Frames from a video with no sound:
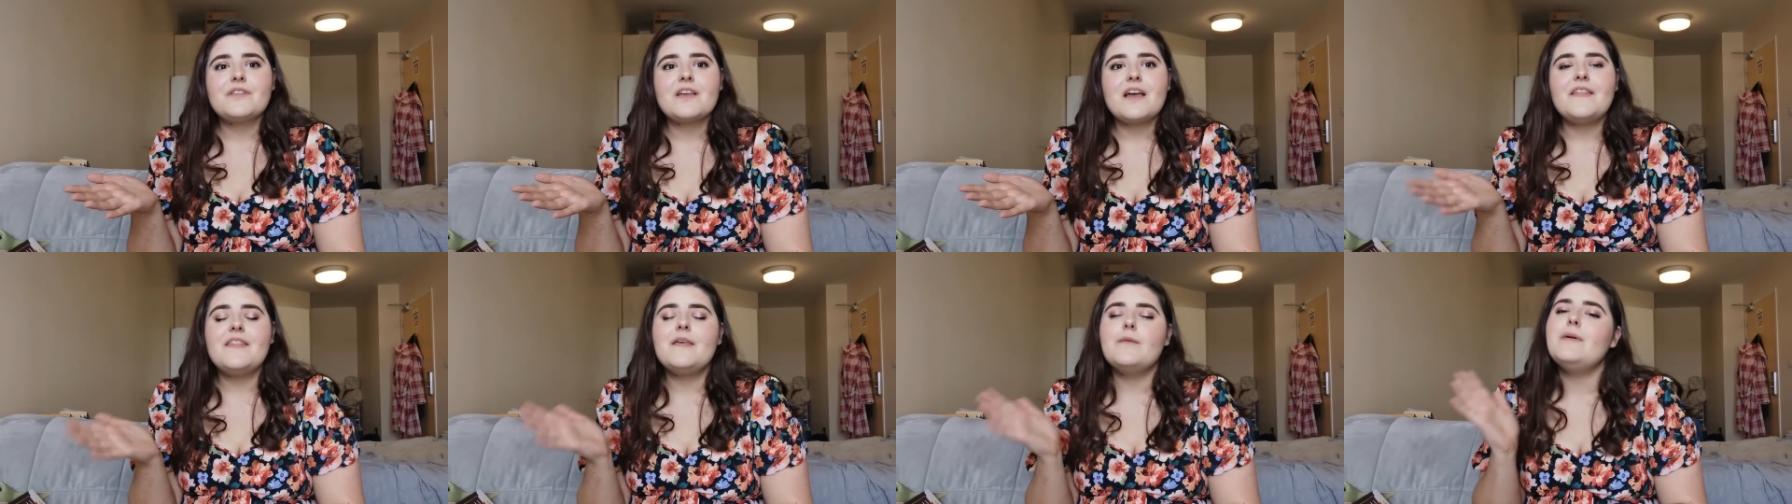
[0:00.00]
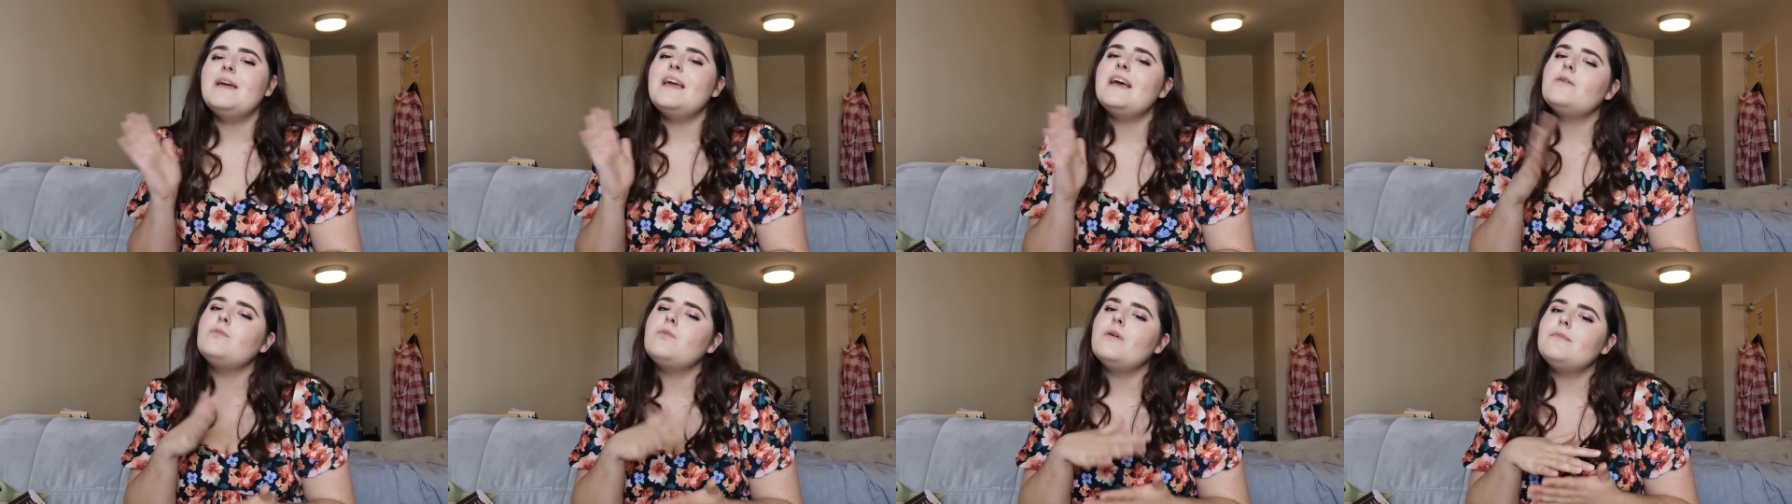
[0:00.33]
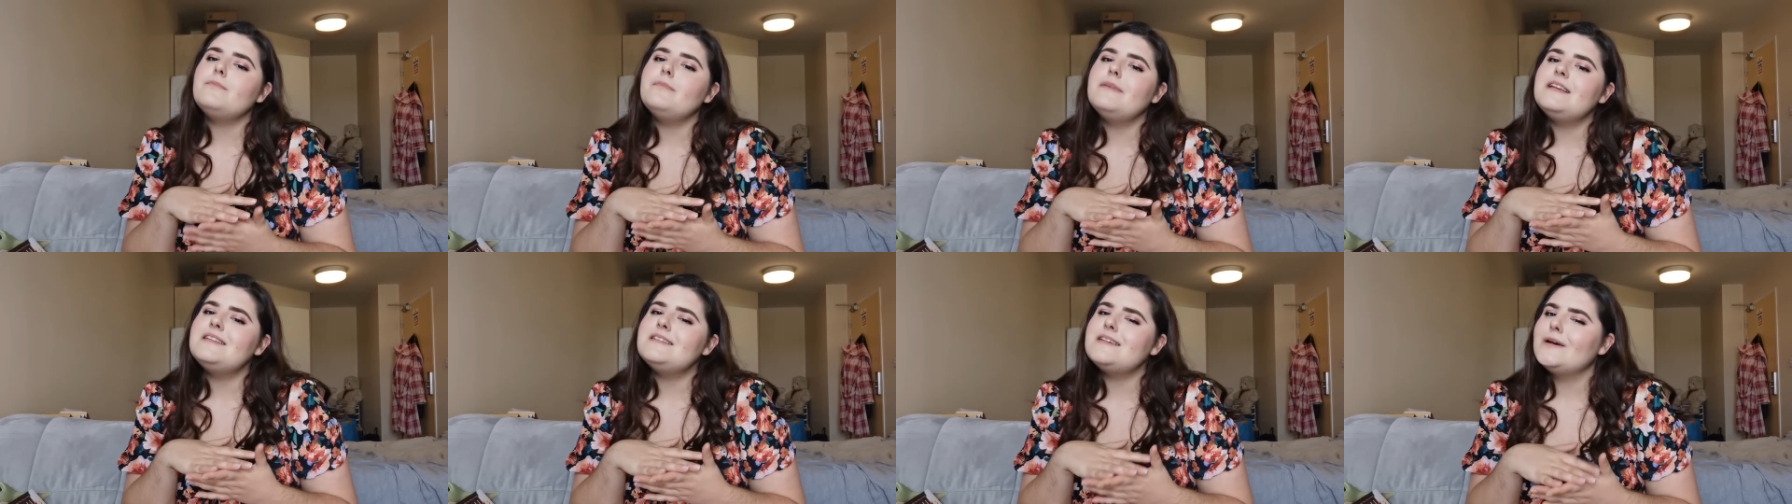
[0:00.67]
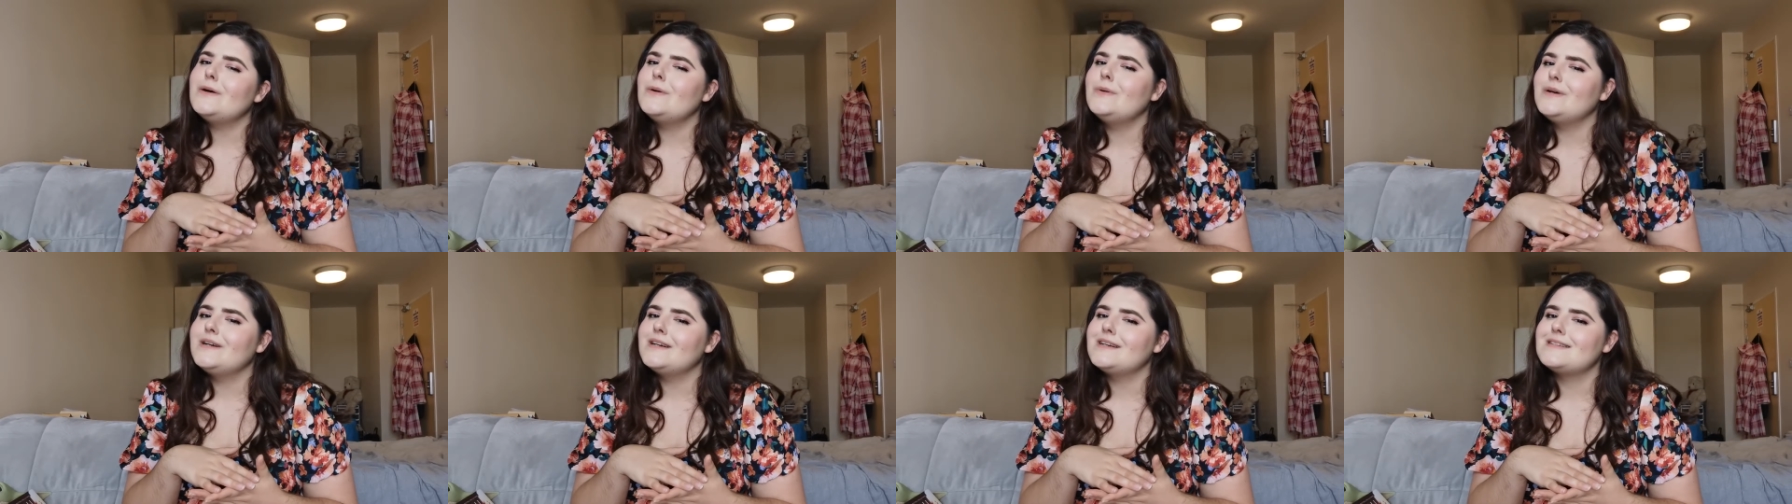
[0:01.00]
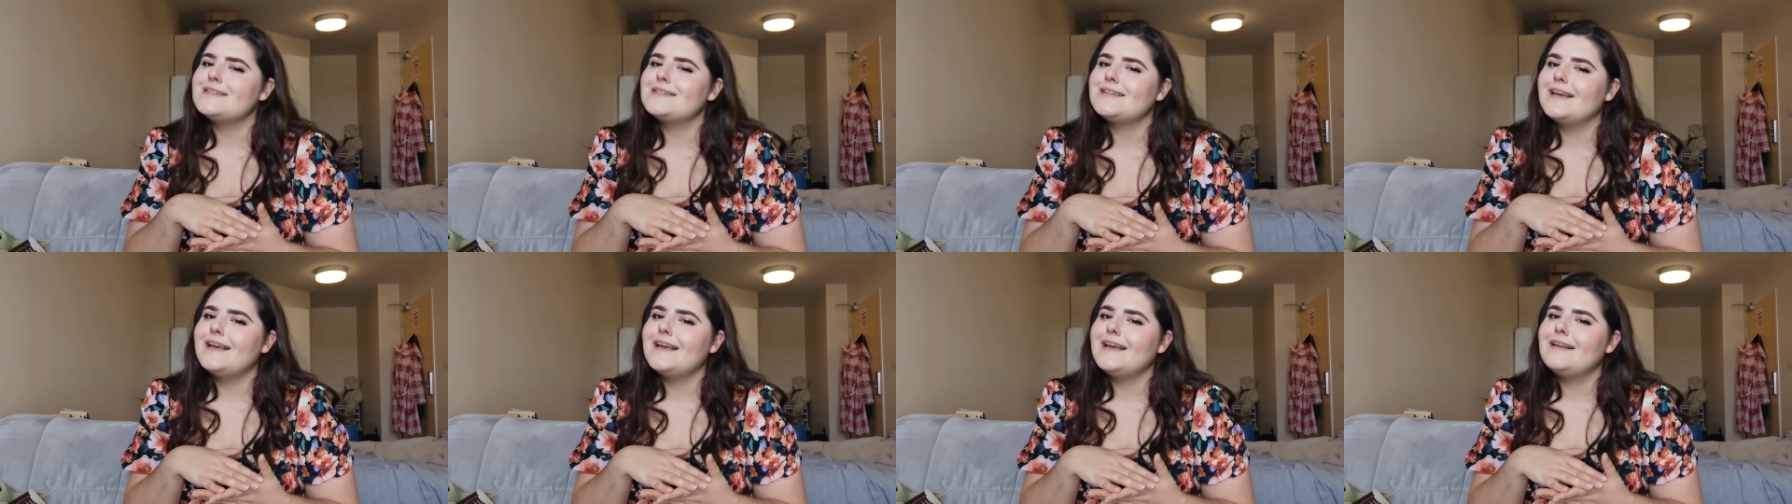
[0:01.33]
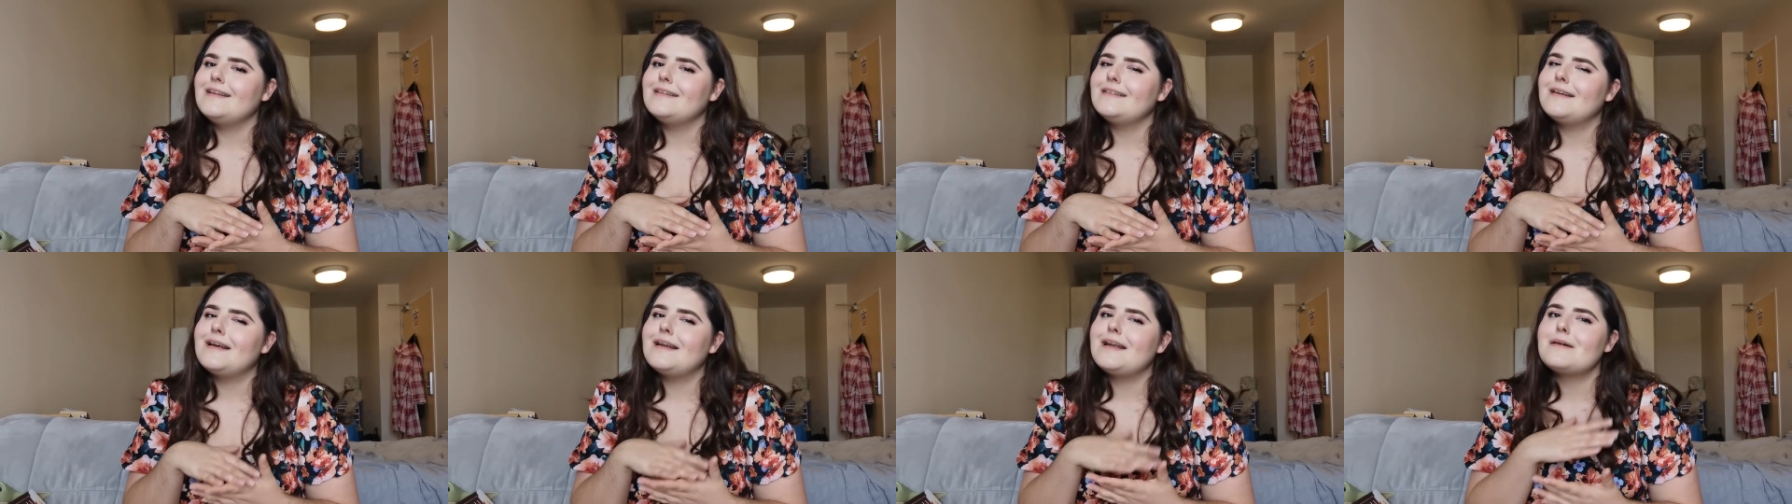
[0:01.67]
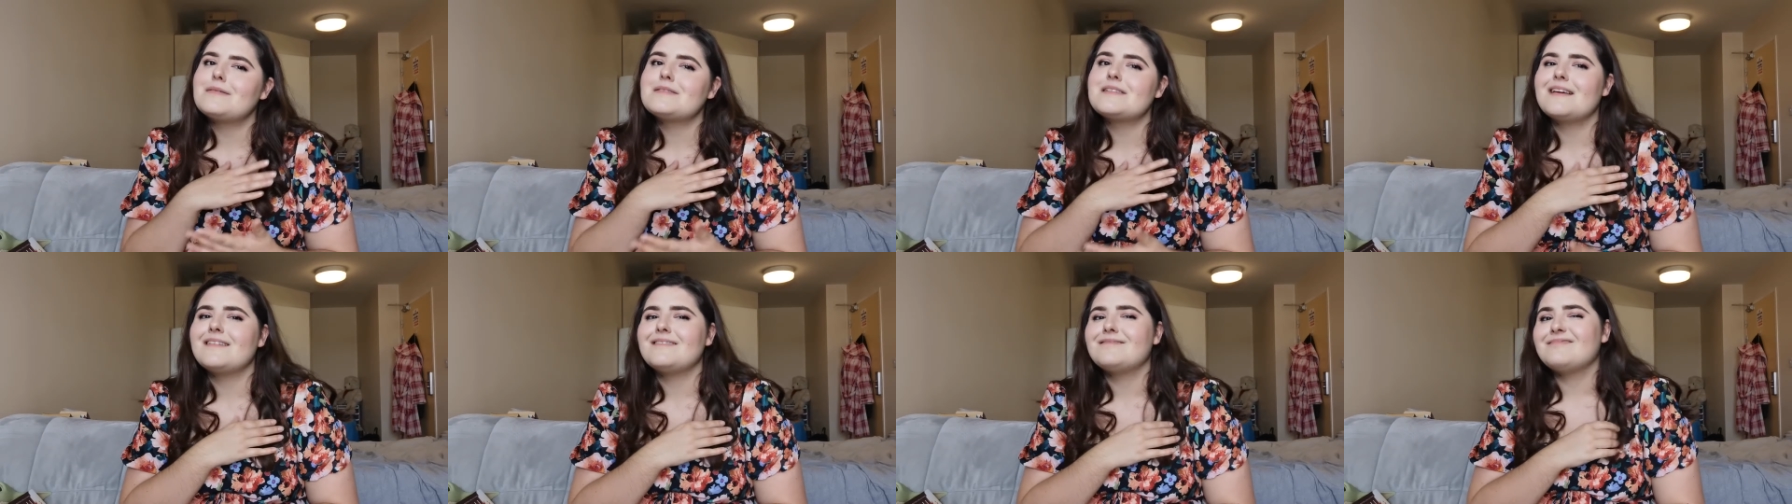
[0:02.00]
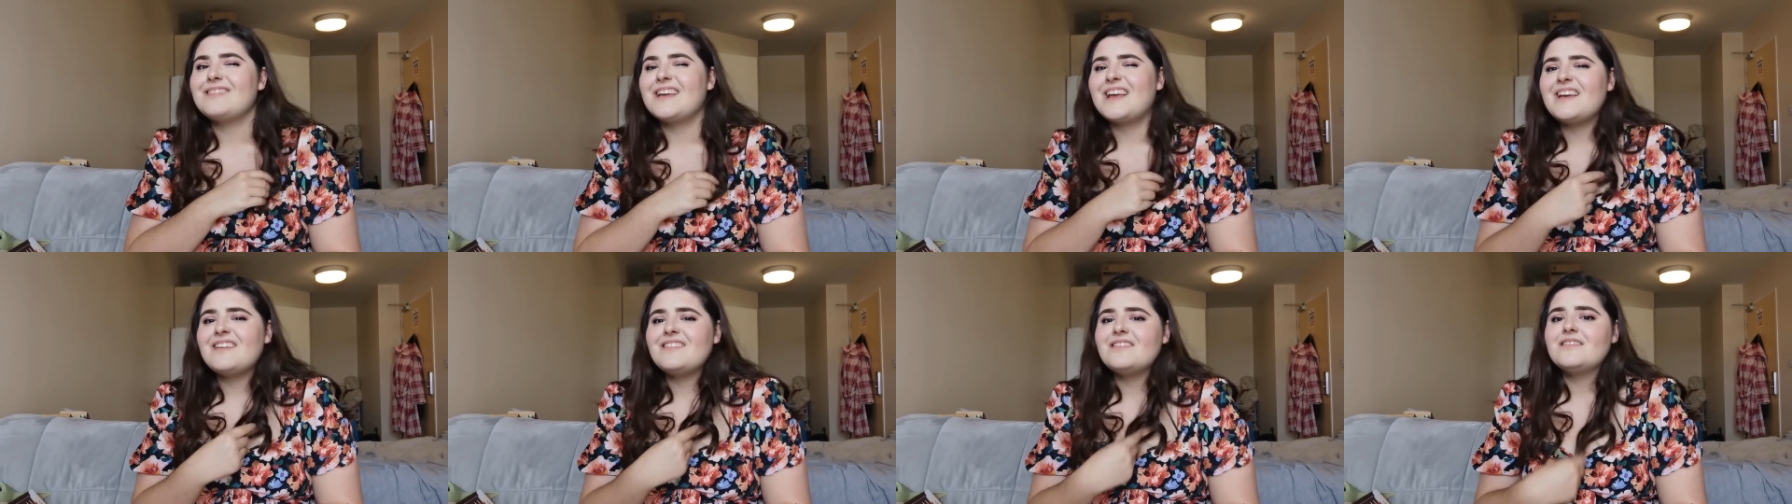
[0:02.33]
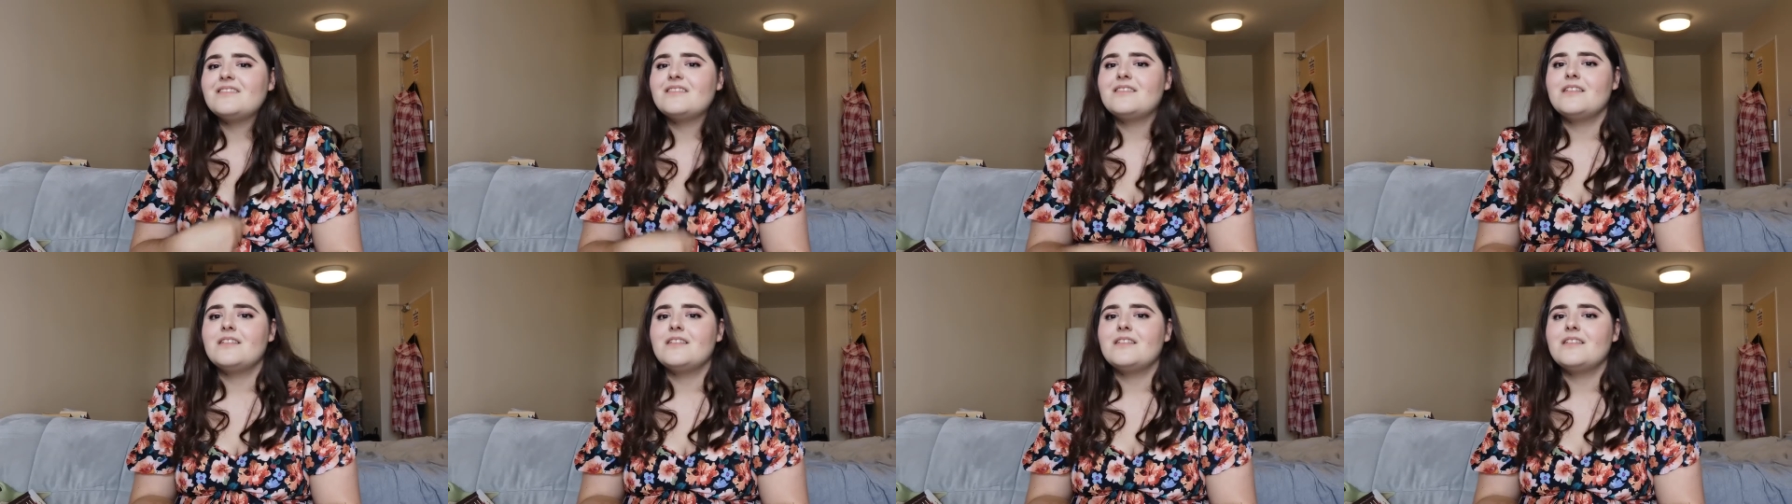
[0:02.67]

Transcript: and then we had one mediocre scene, and I was like, eh.